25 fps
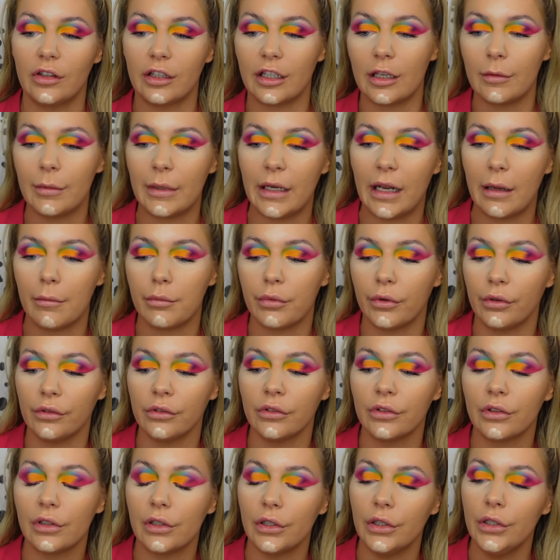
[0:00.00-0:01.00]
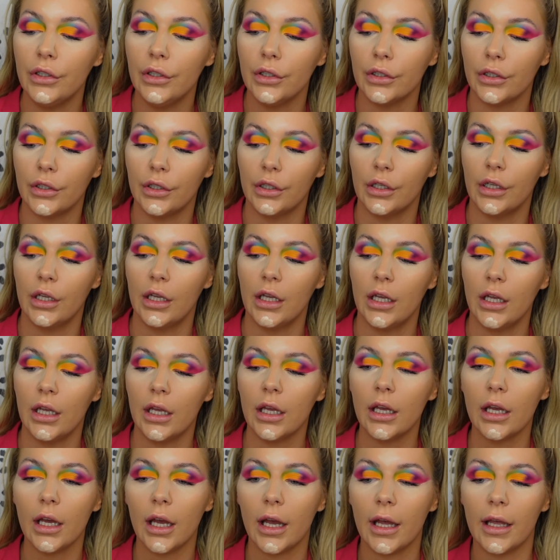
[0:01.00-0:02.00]
to give me that bronze look.
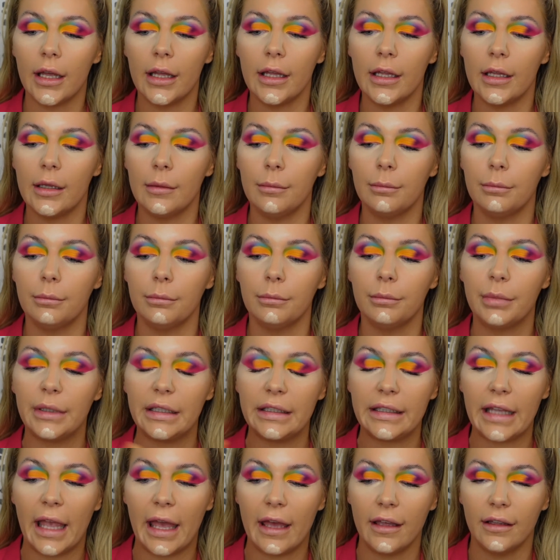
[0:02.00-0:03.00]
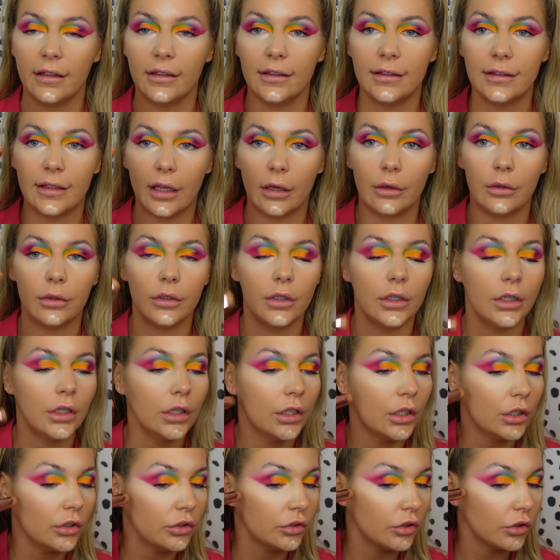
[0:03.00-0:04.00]
But yeah, so
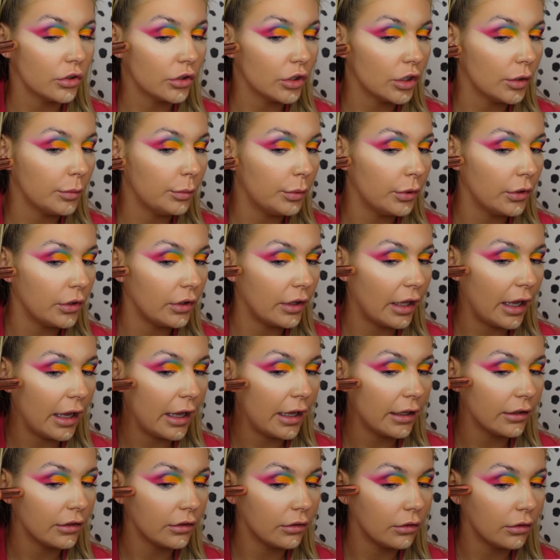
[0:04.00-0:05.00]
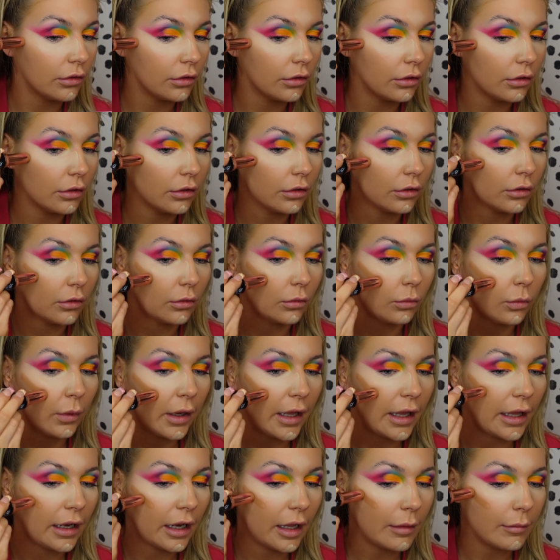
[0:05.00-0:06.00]
just going to put that
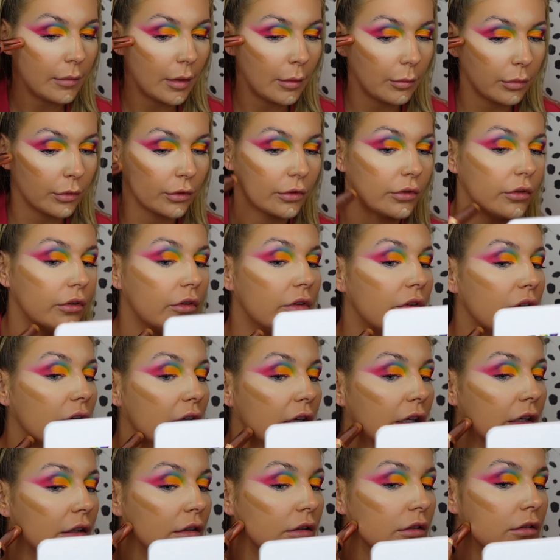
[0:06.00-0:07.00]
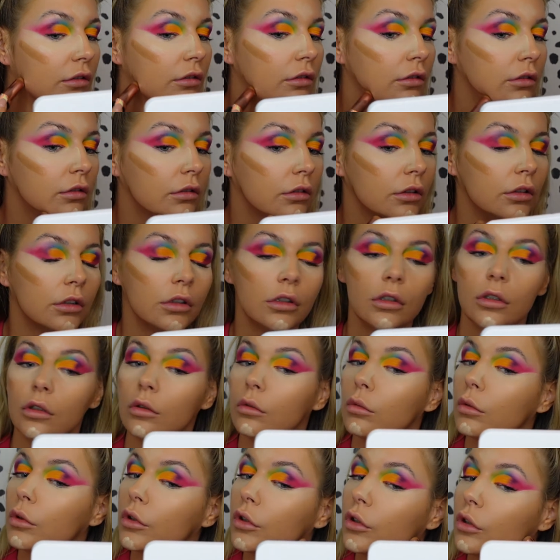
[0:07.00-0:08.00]
where like my bronzer
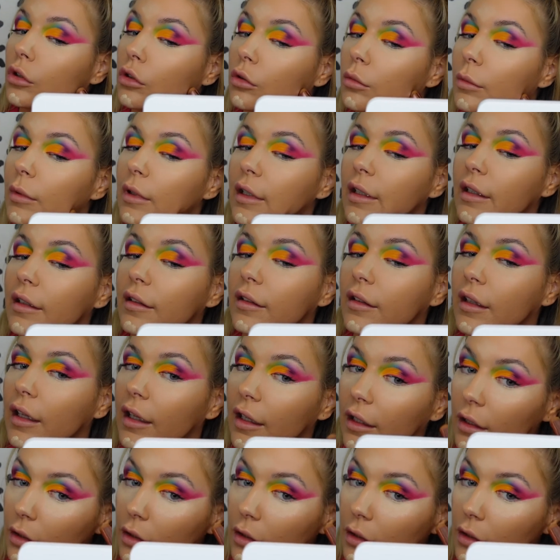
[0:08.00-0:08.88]
would normally sit.